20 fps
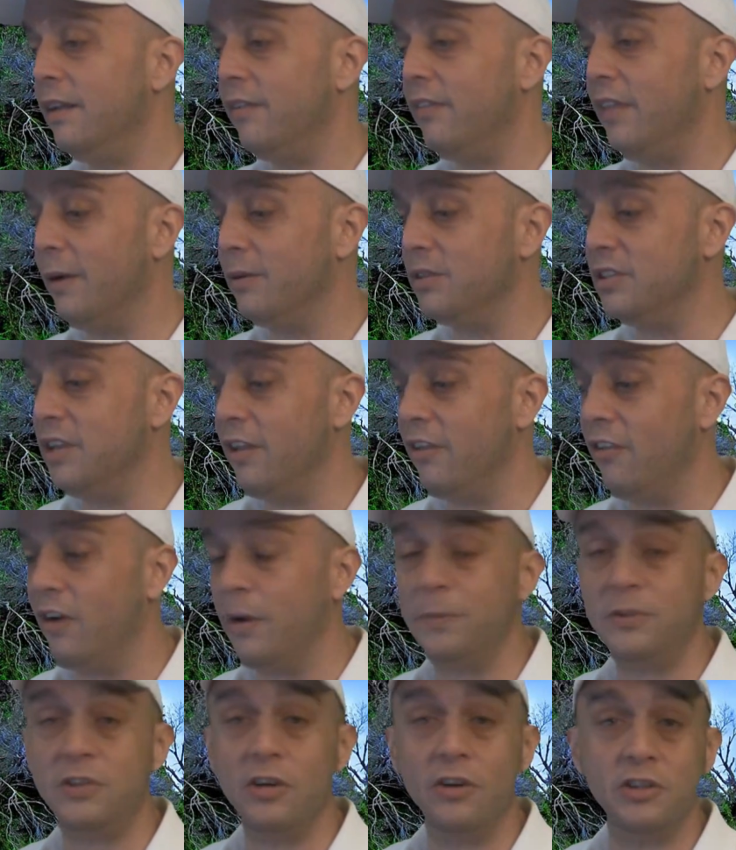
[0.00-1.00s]
That was another
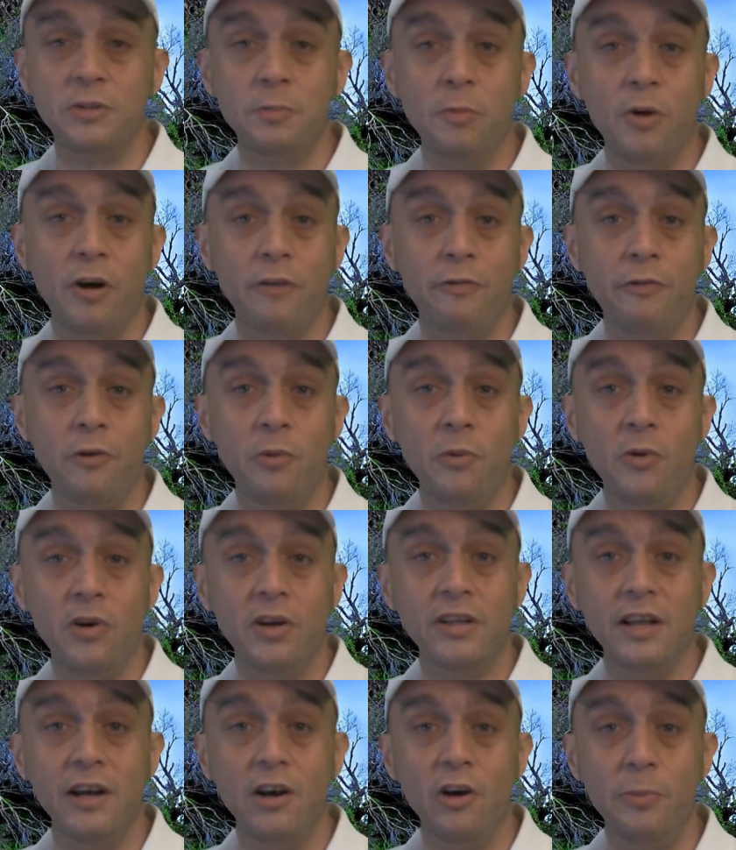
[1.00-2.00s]
episode of Smartphone
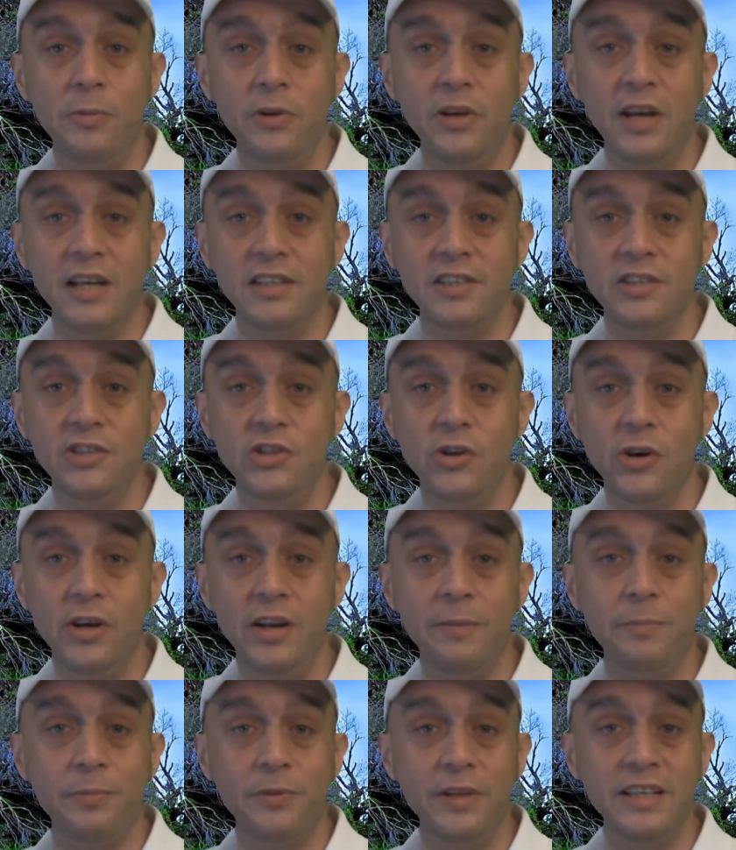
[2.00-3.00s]
World. I hope you guys enjoyed
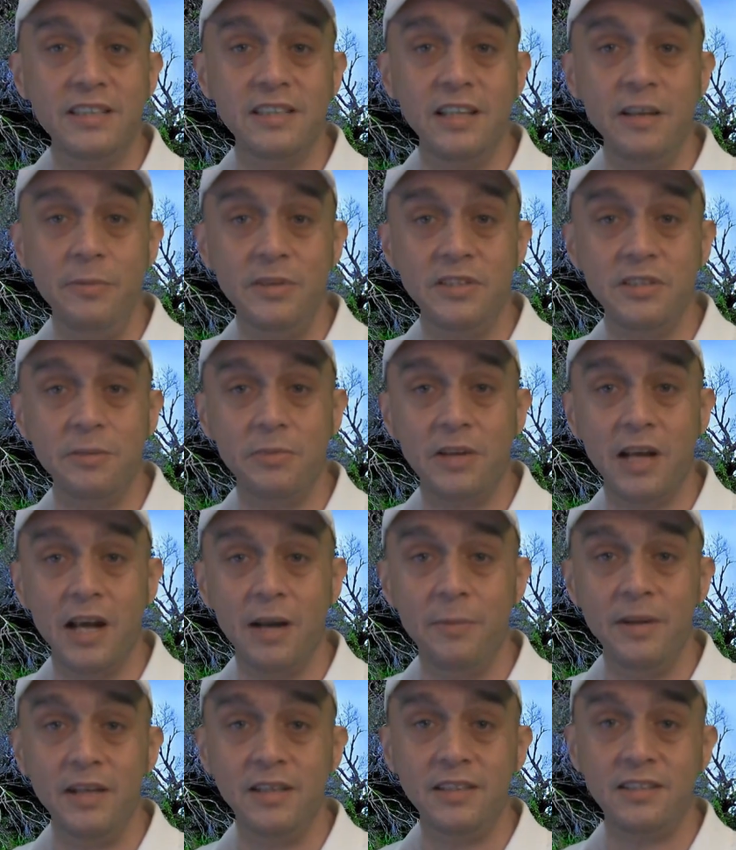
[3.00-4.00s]
it. Please leave me some
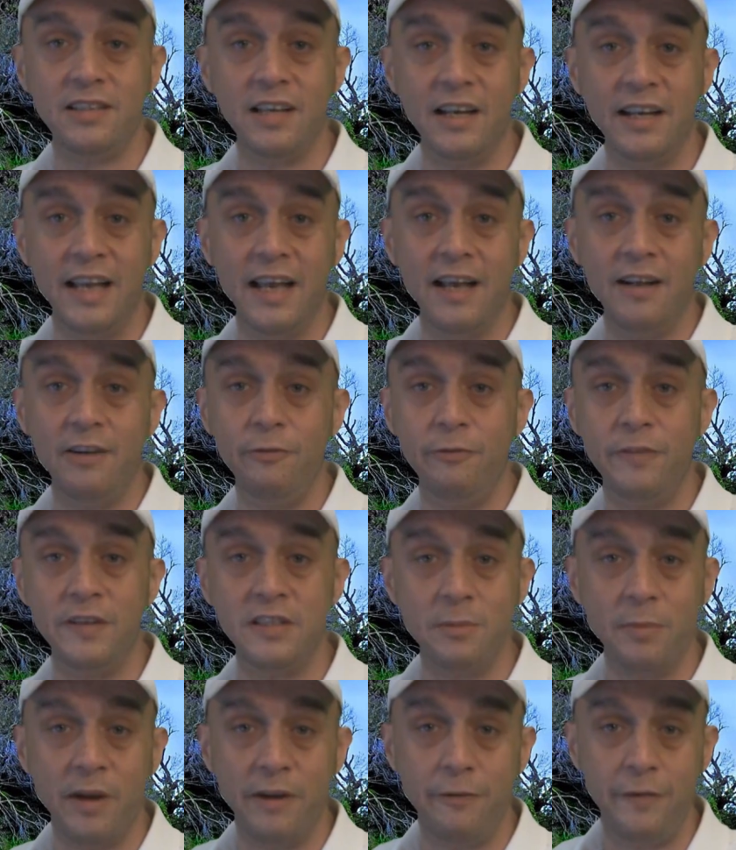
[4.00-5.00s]
comments. Again,
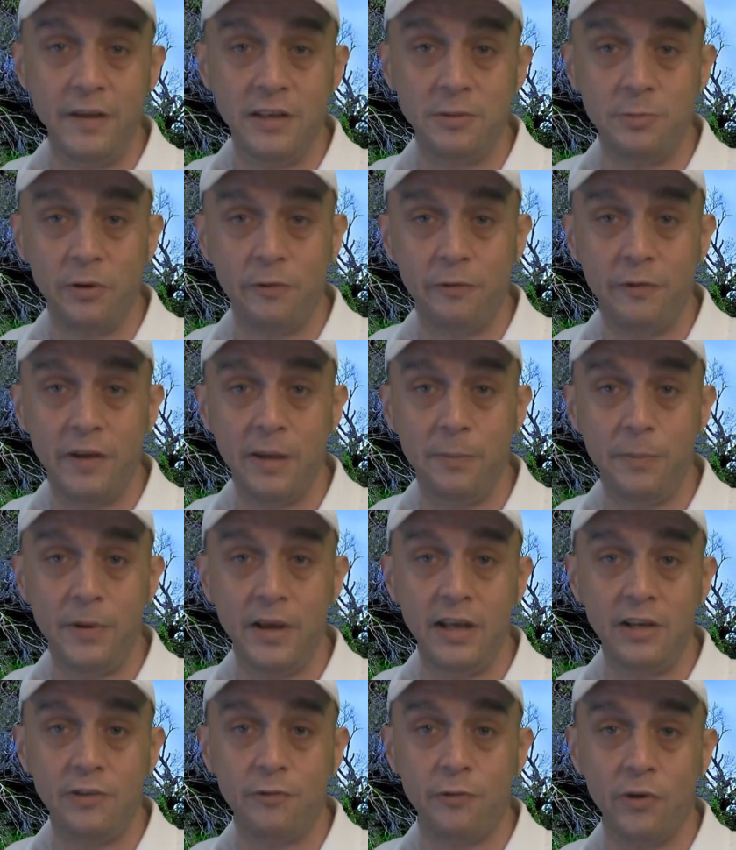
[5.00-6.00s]
visit my Facebook fan
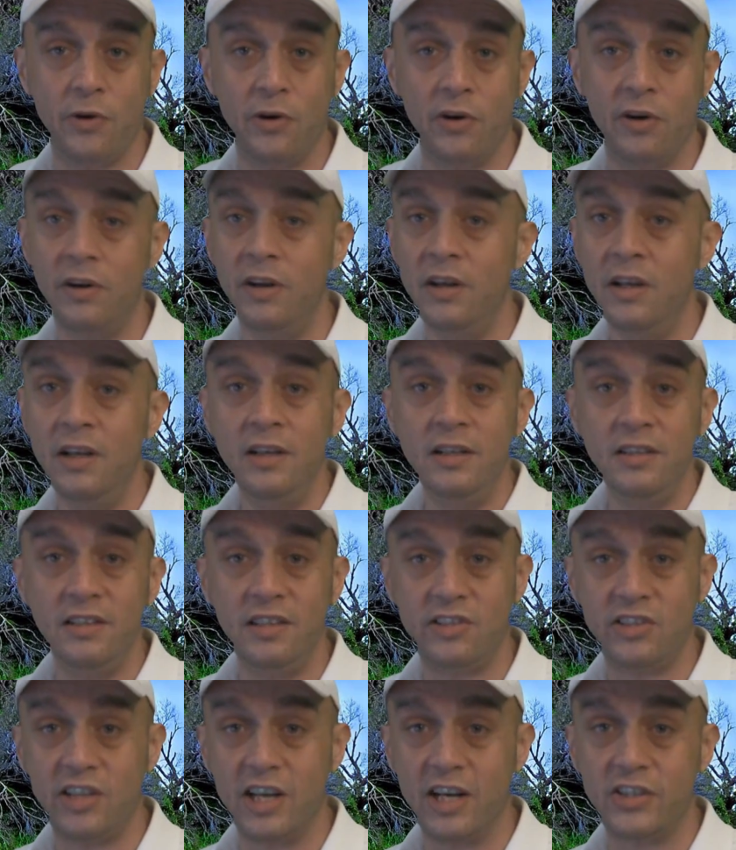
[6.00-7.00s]
page for
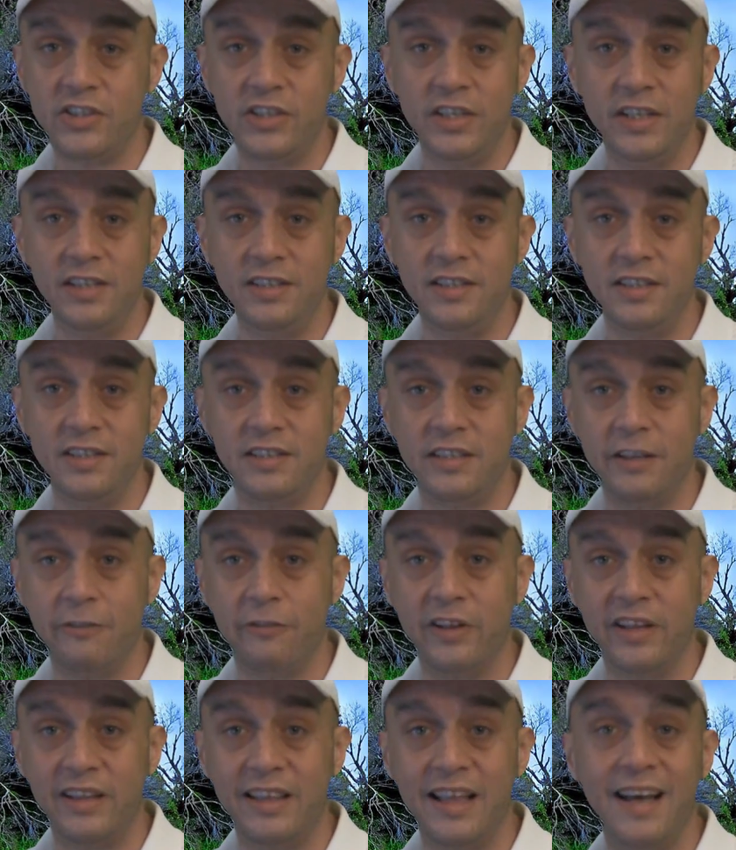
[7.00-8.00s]
discussions and stuff
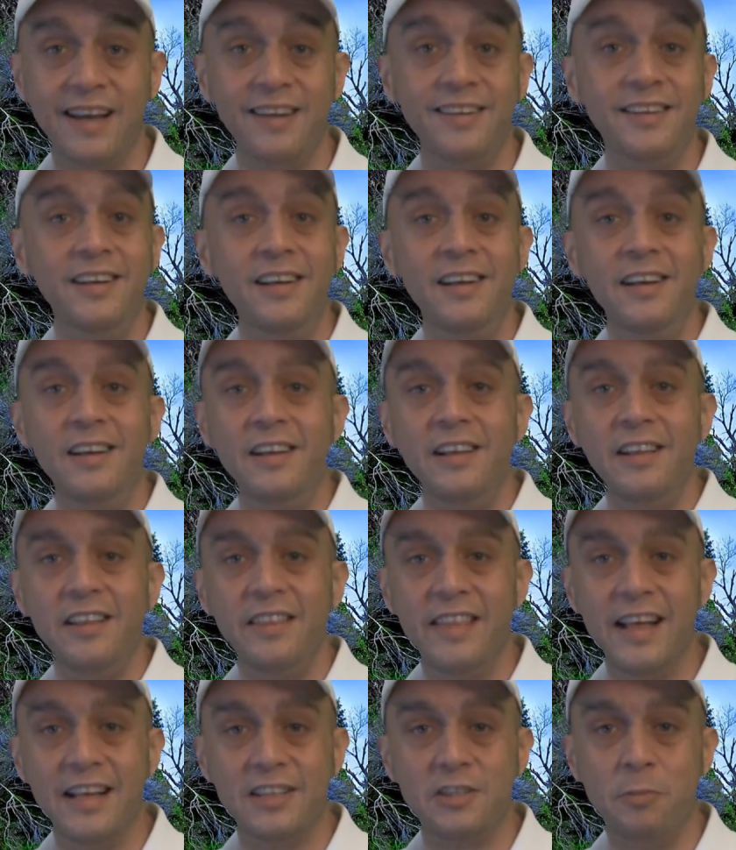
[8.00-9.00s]
like that.
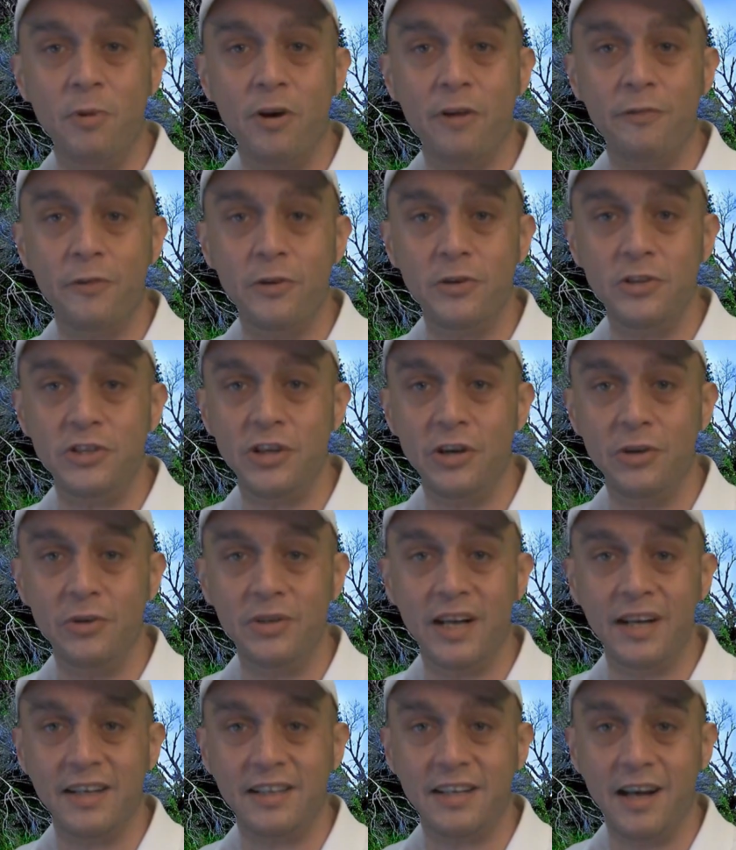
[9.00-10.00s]
That's
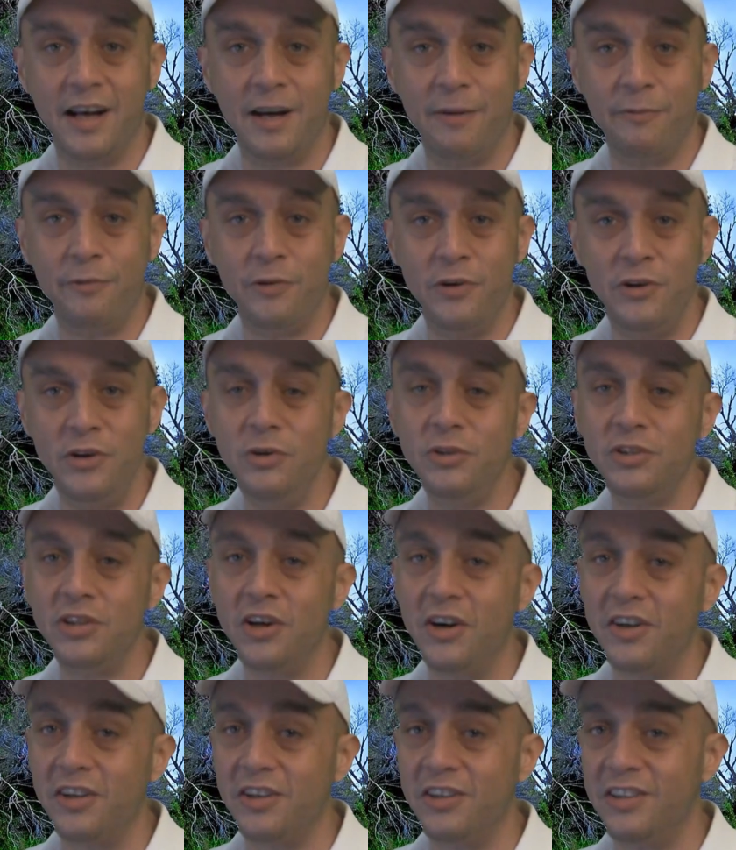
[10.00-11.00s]
smartphoneshow.com for news
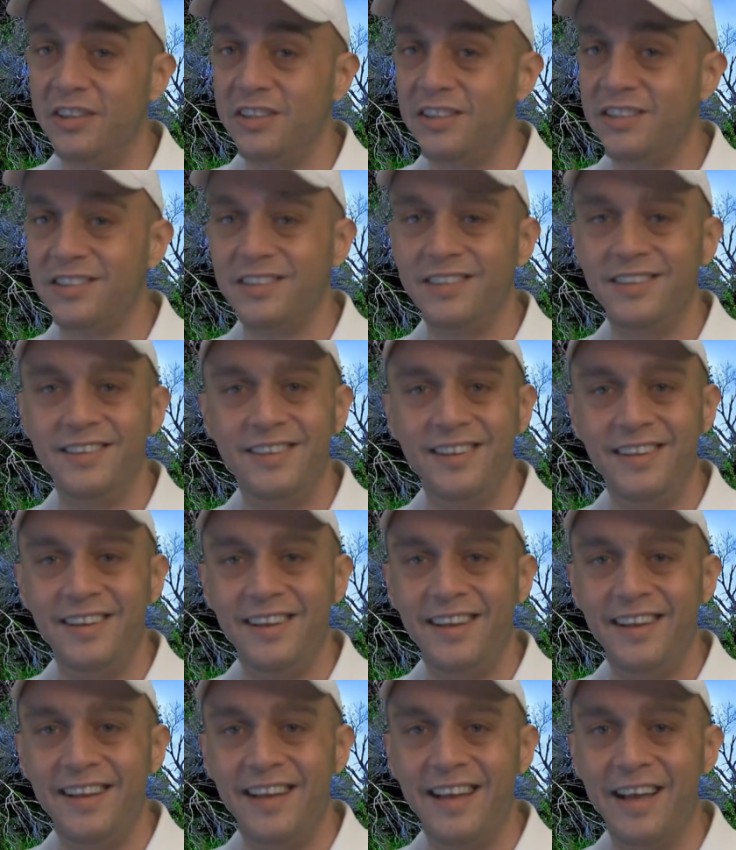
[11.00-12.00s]
articles.
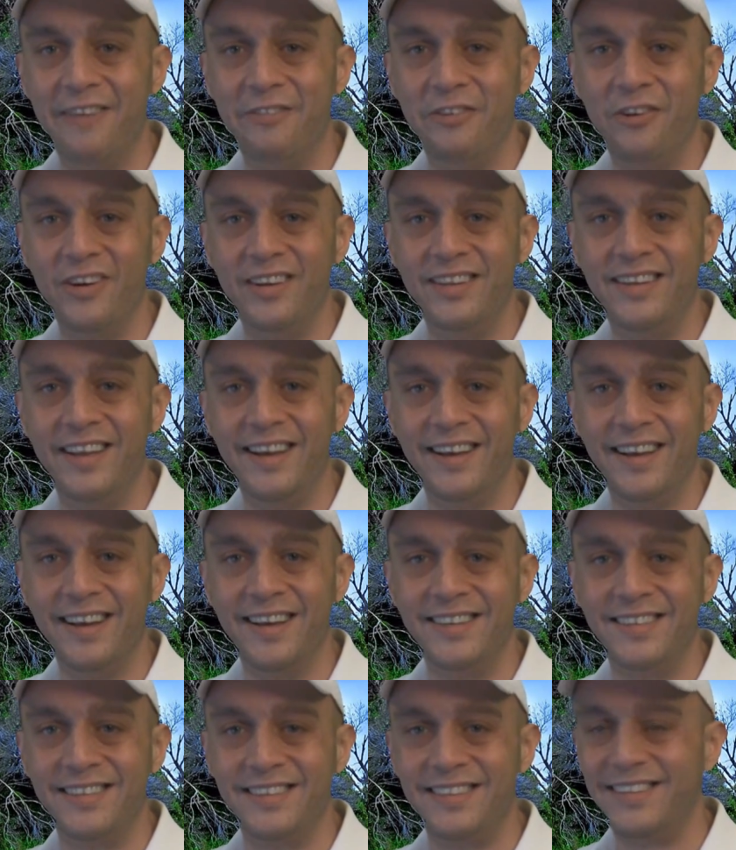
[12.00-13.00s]
Have a great day,
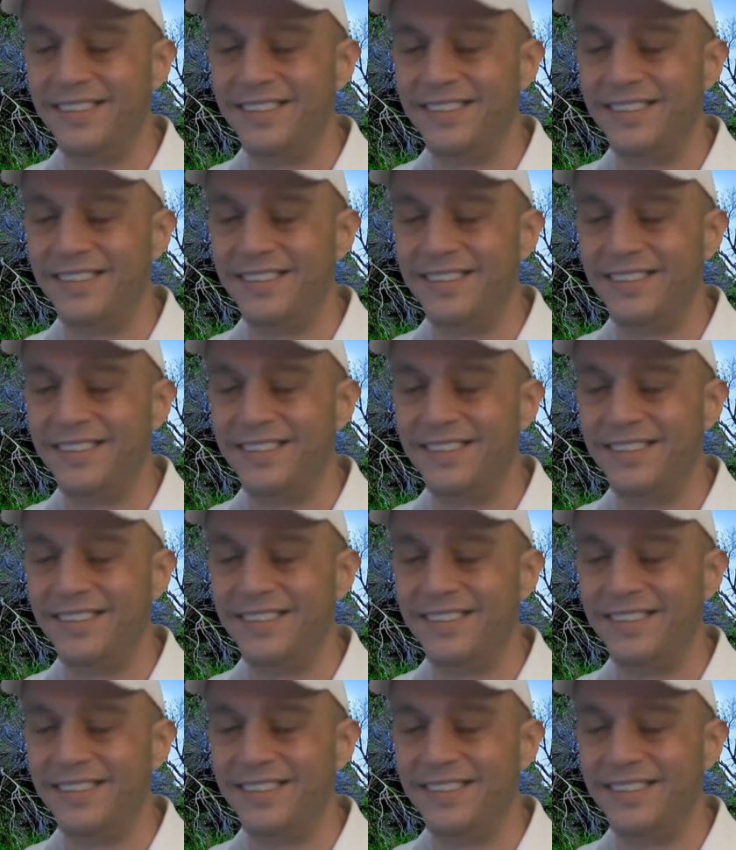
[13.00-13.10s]
guys.